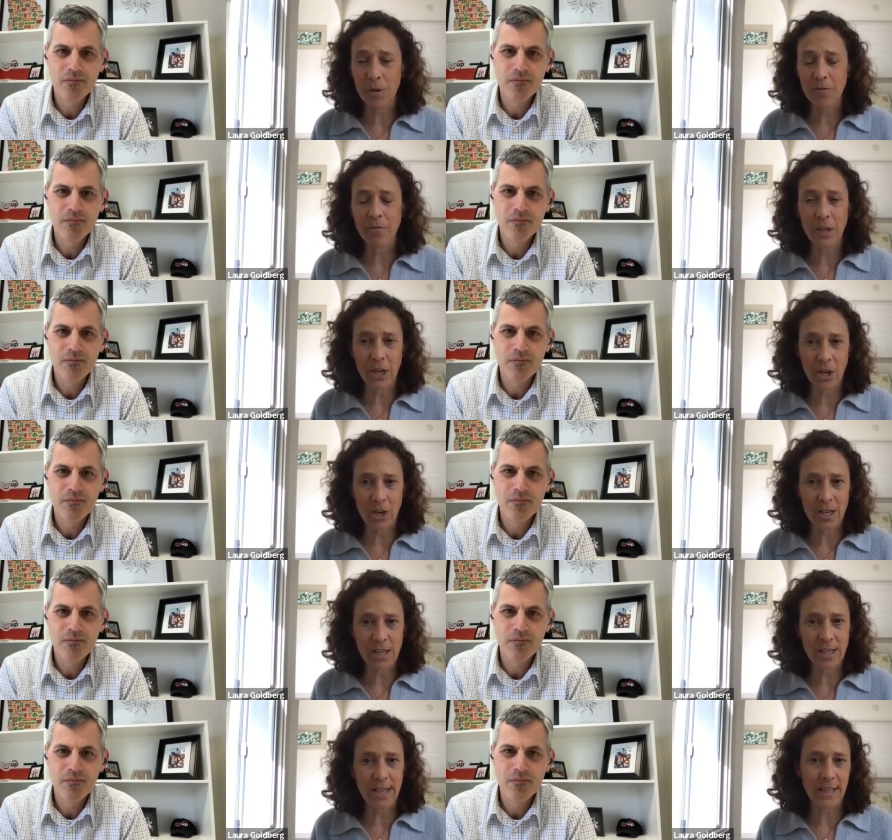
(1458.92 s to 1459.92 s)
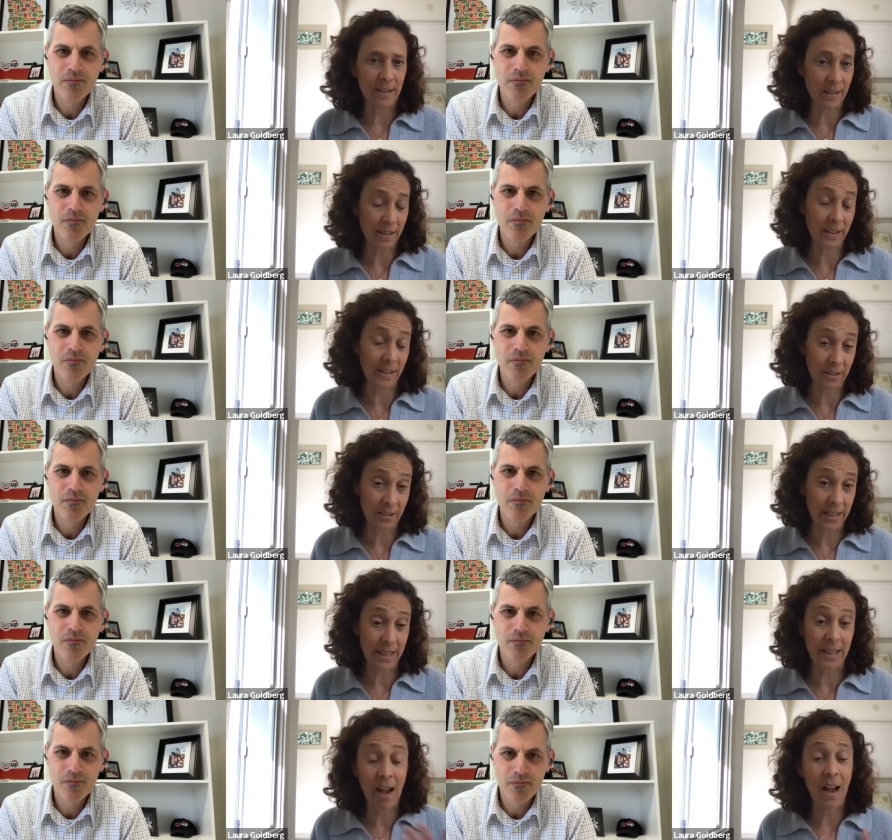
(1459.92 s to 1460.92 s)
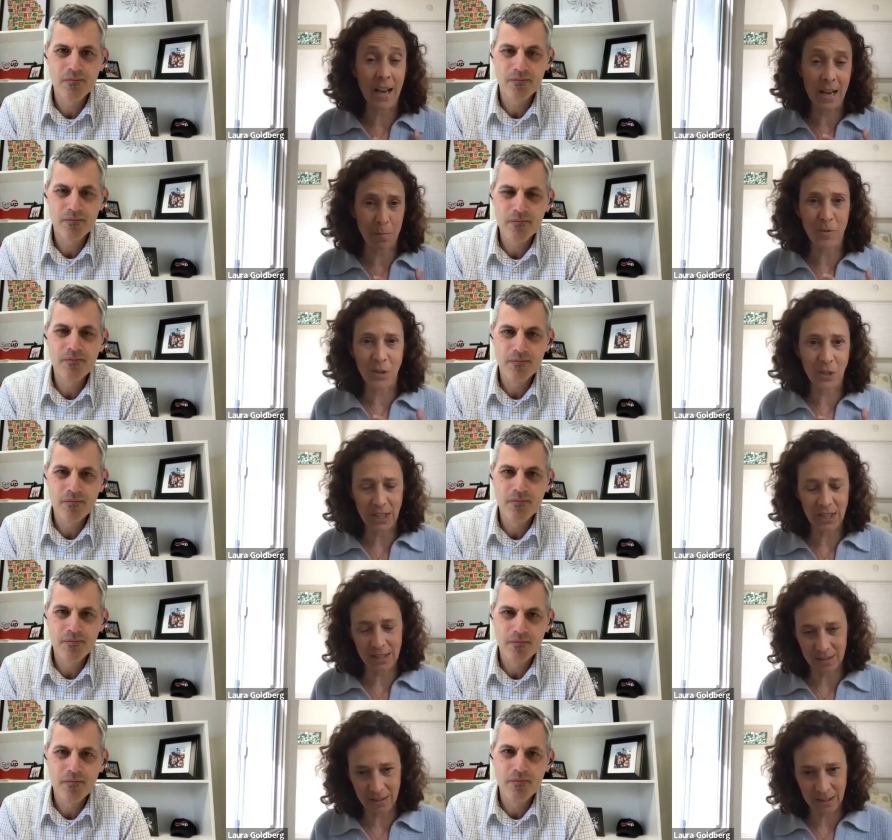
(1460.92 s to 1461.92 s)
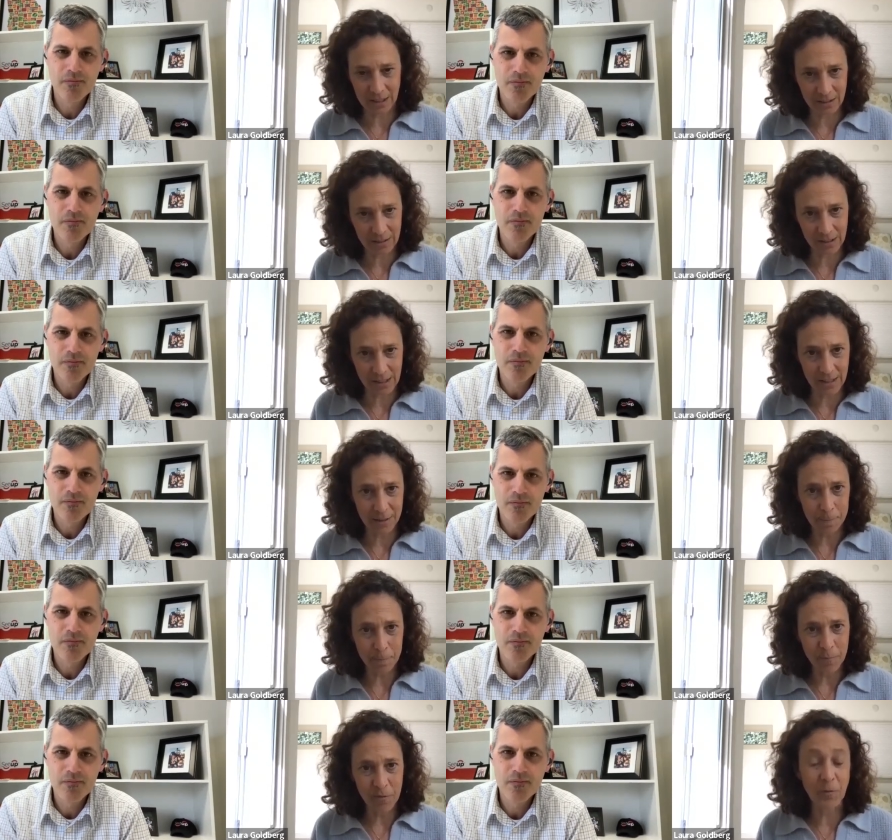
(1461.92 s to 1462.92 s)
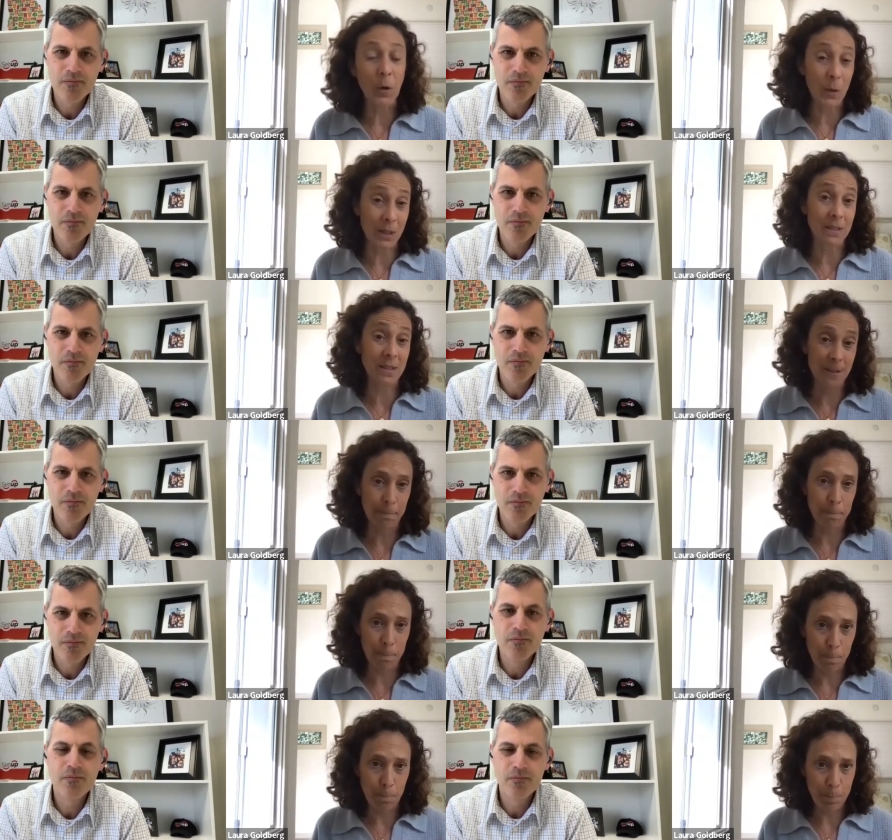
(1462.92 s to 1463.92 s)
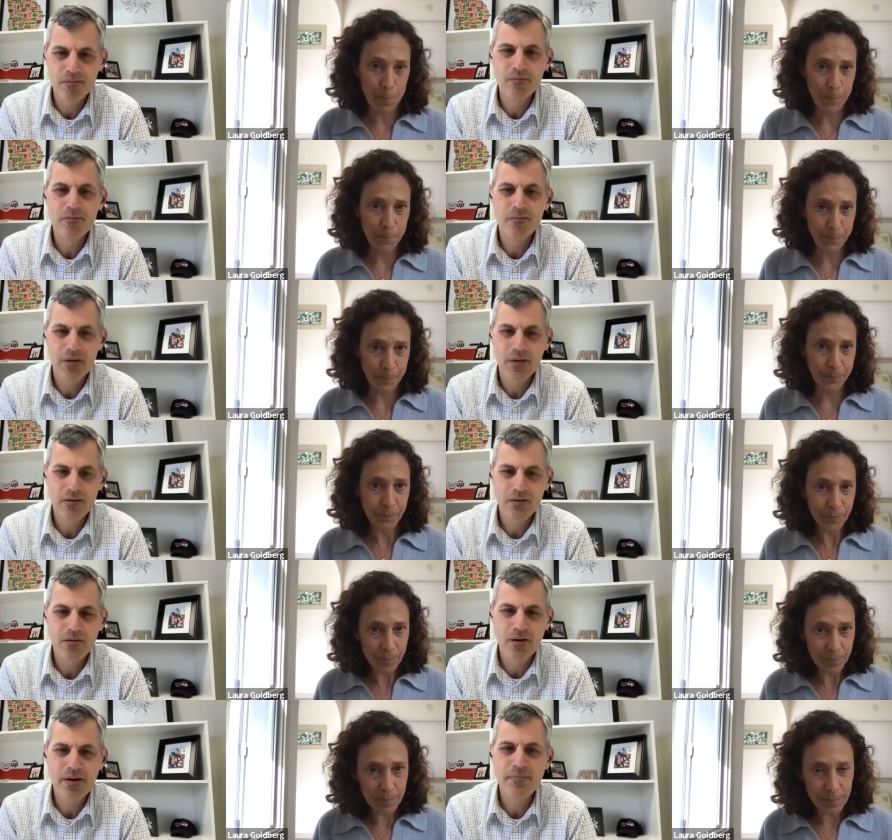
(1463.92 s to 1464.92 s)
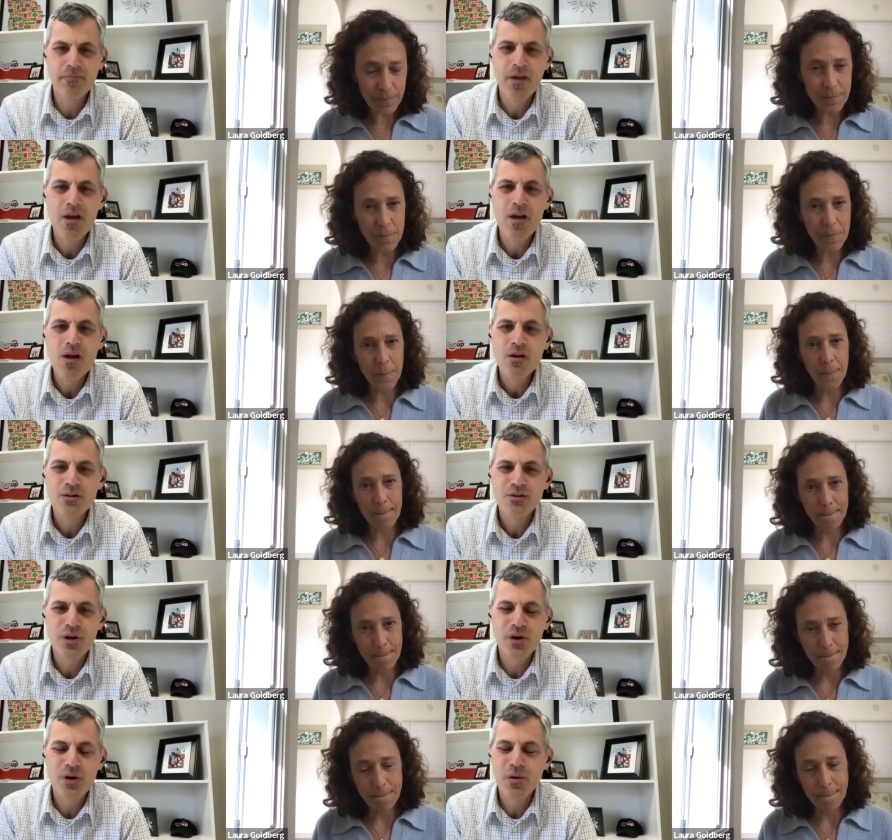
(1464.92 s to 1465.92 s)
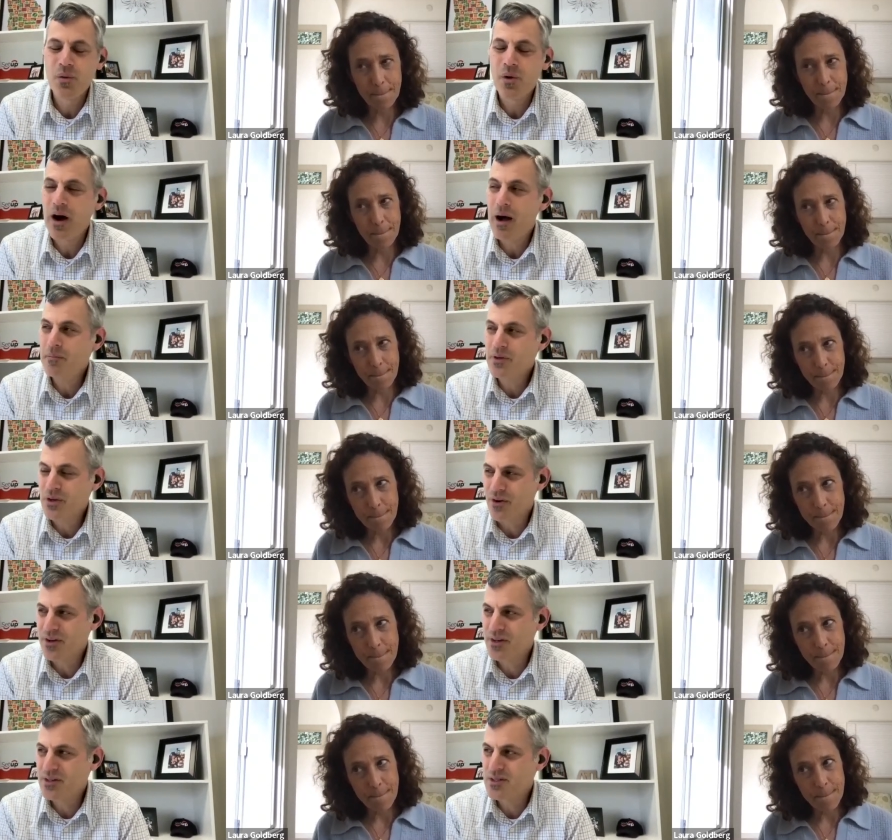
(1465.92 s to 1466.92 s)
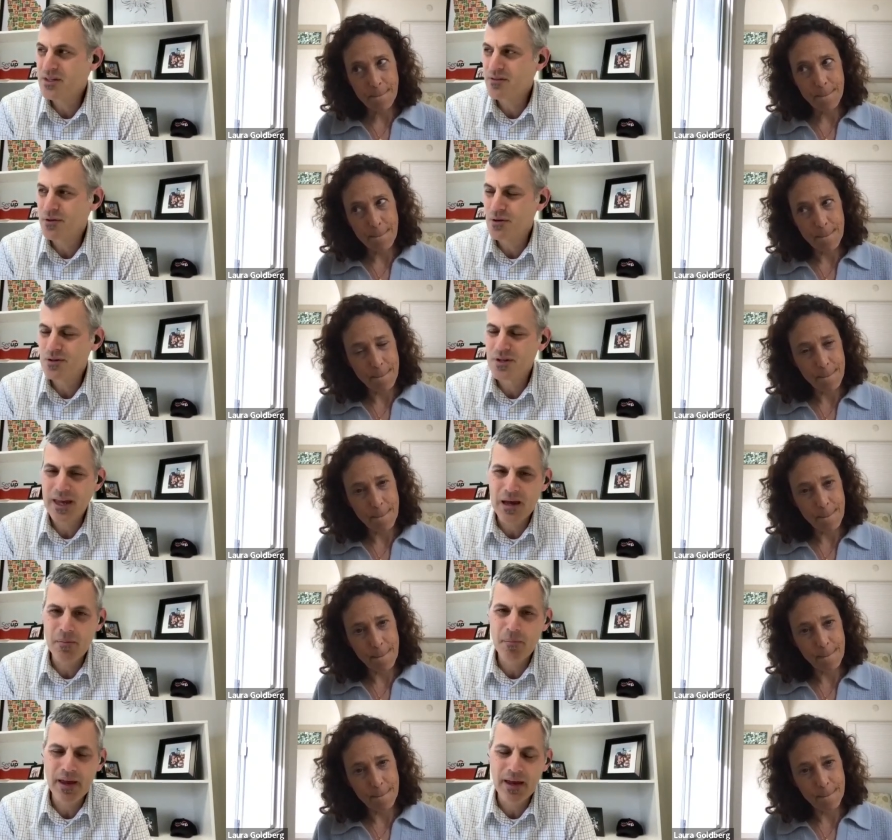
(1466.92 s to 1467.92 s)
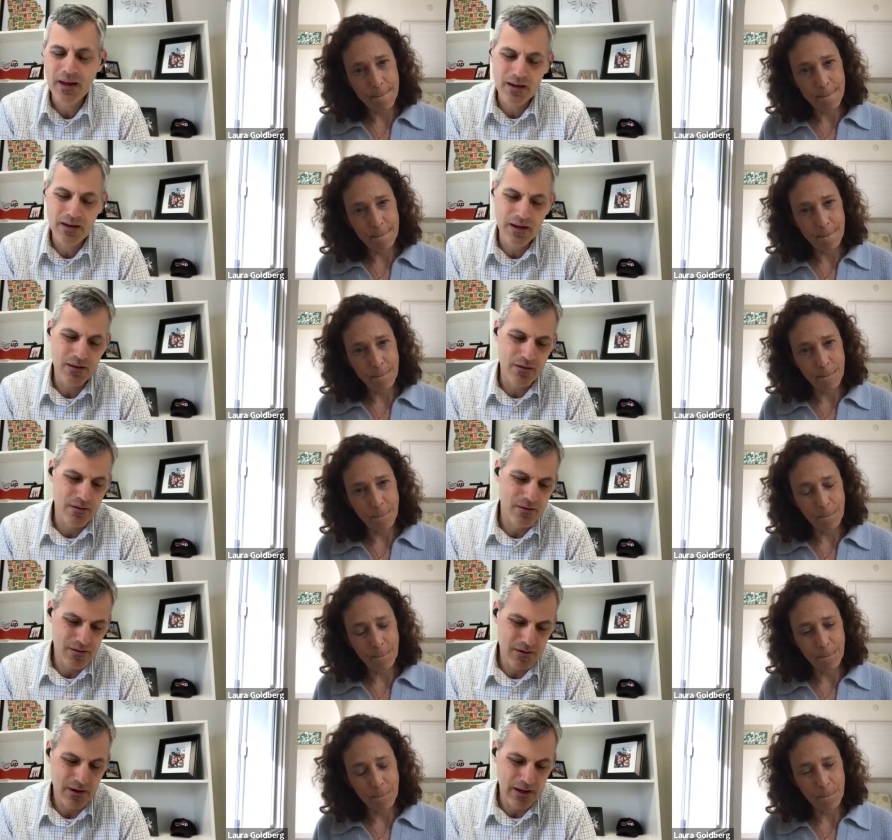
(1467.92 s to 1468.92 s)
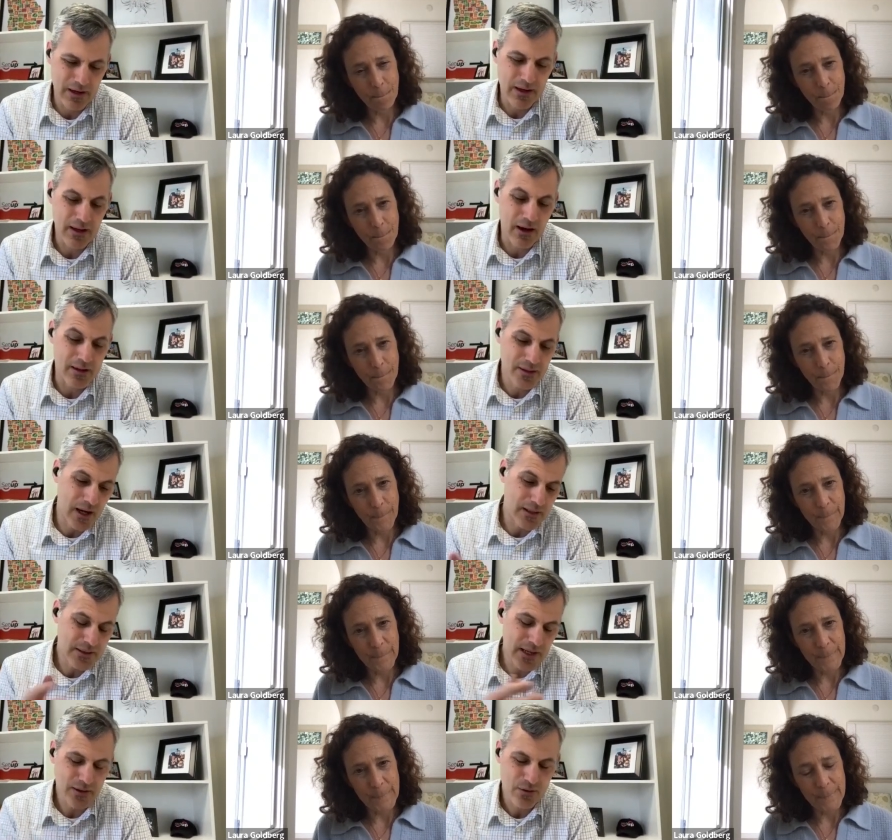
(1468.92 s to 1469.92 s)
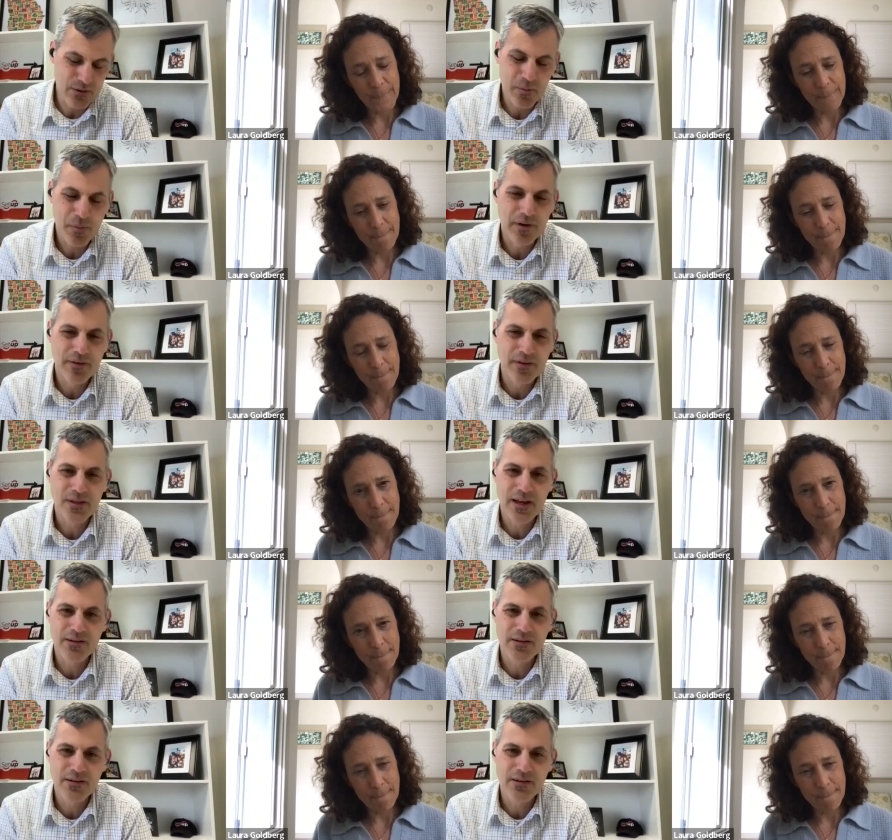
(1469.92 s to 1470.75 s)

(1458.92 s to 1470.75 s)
Speaker 1: we're very analytically and i am very analytically focused hmm.
Speaker 2: great so i'm curious if there's a campaign either again at constant contact or in a previous